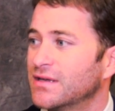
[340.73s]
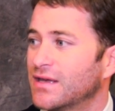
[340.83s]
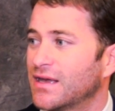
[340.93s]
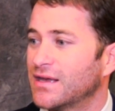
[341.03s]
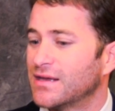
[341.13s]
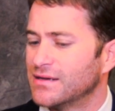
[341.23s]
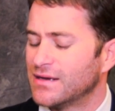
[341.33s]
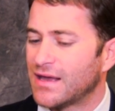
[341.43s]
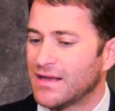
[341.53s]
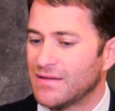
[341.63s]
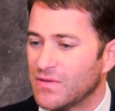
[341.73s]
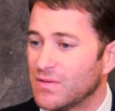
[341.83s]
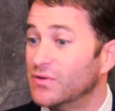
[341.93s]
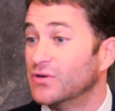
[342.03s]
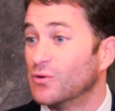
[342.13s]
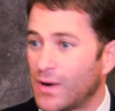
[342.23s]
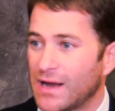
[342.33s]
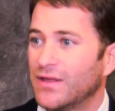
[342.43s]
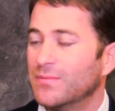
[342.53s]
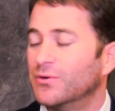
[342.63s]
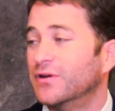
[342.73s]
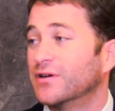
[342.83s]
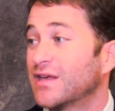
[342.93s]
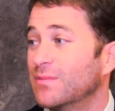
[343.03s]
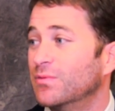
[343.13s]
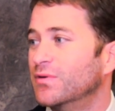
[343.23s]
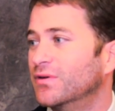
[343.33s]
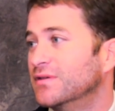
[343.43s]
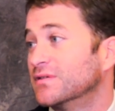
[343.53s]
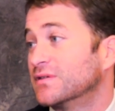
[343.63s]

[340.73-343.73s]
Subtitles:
and the ability to white label our capabilities.